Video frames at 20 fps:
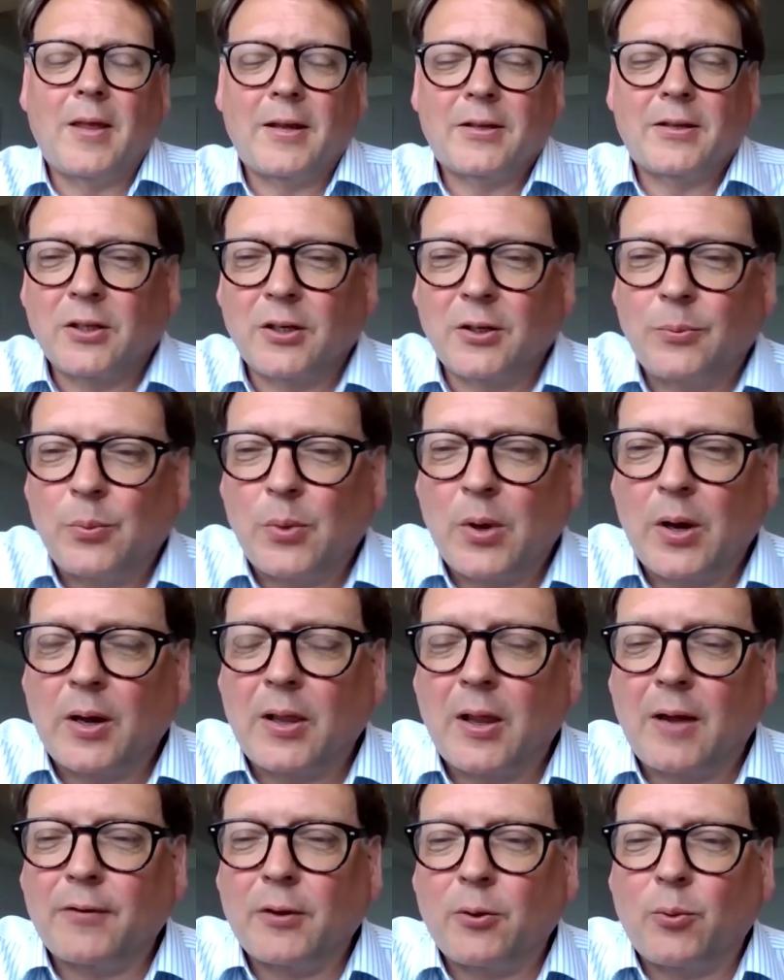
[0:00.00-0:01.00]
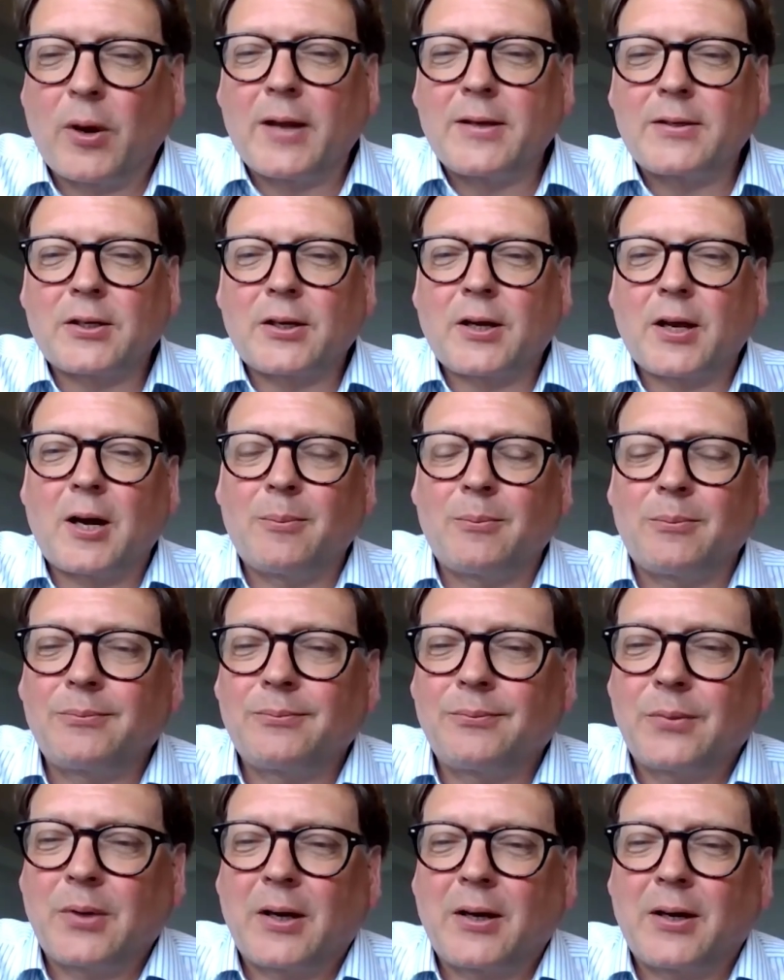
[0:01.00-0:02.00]
That's a lovely way to
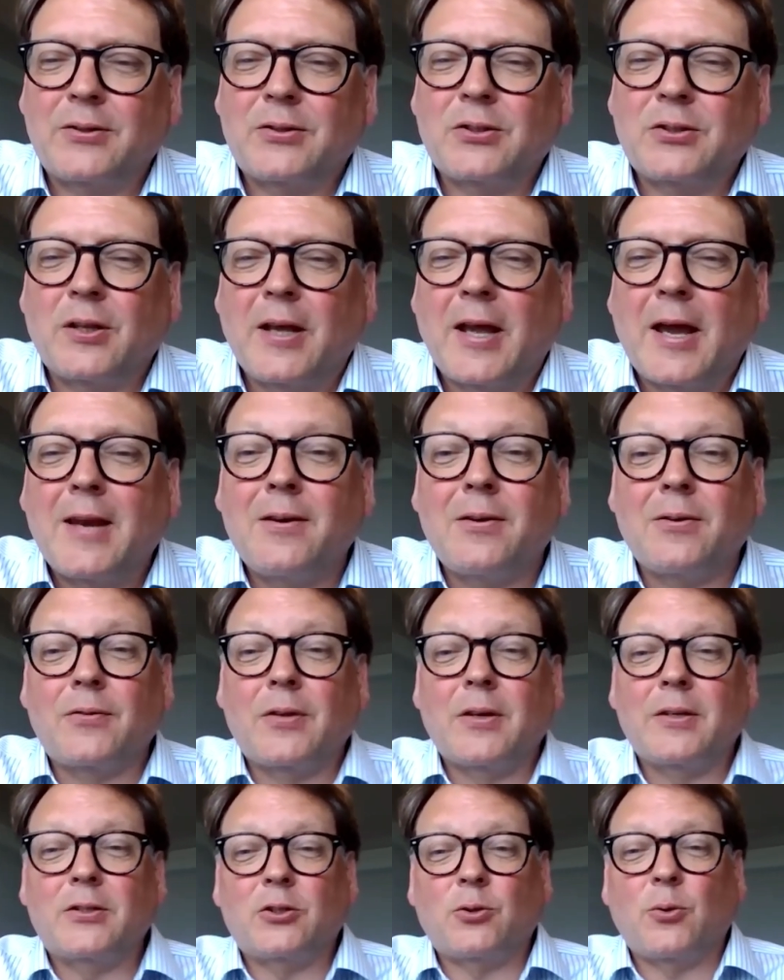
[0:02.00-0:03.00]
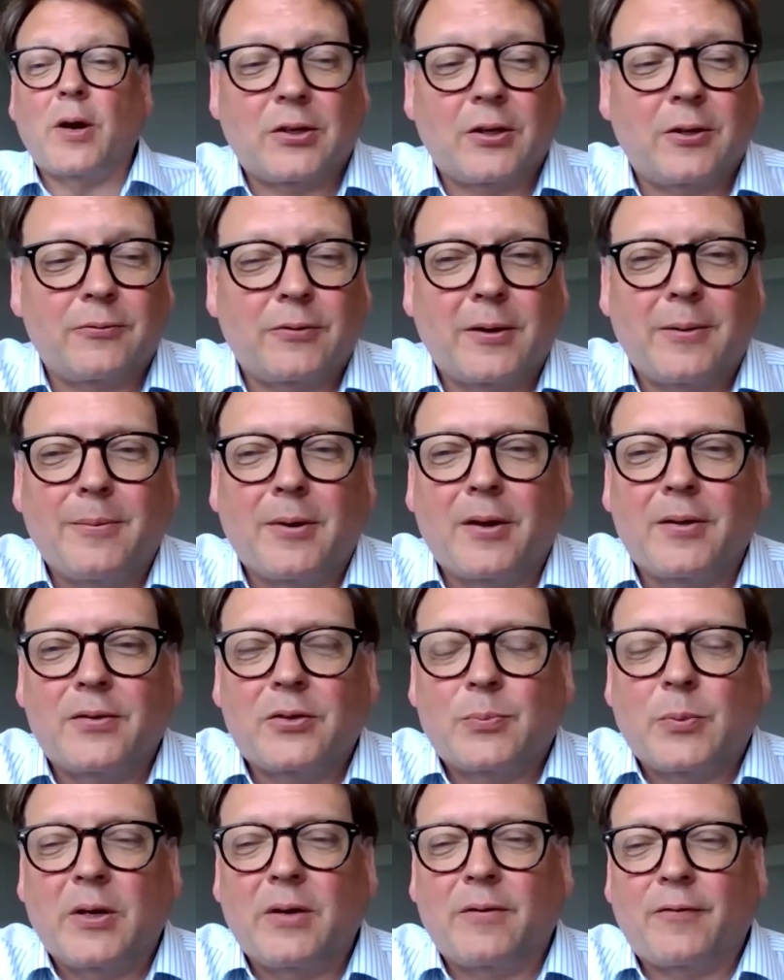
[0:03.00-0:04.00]
come to the end of this, Rahima.
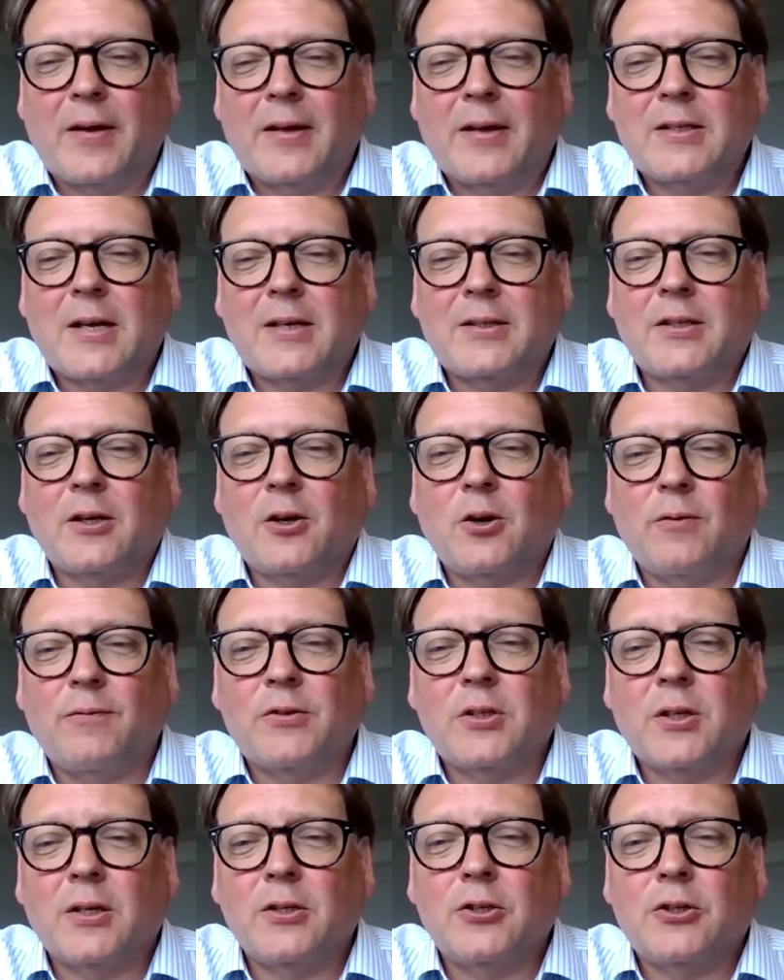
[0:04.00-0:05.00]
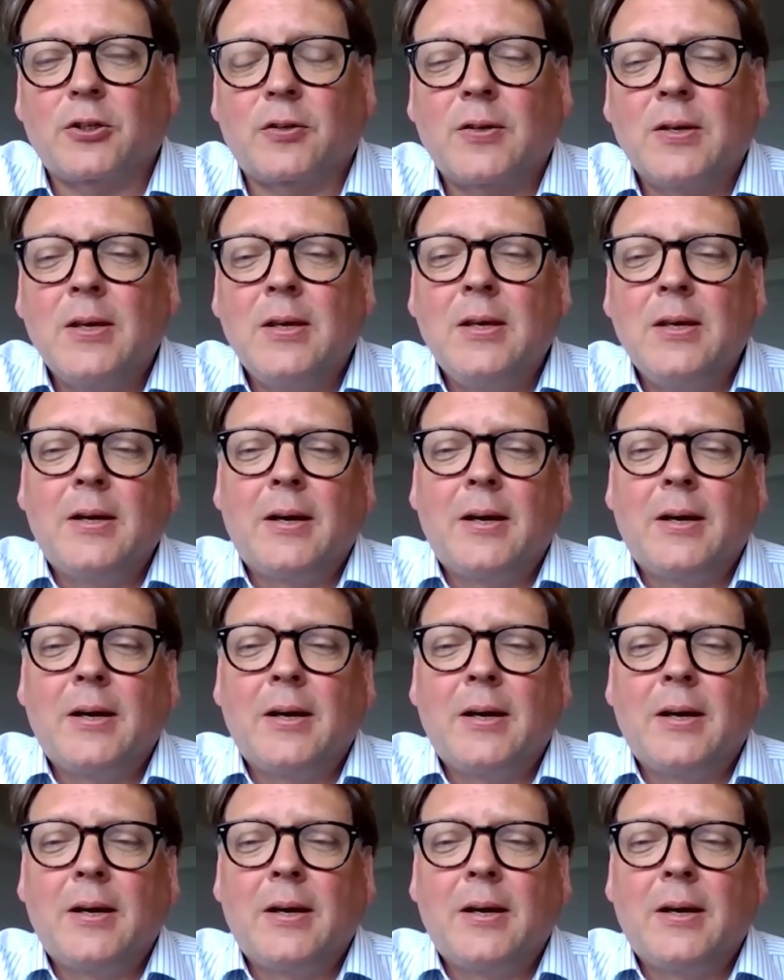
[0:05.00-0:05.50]
It's been a fantastic conversation.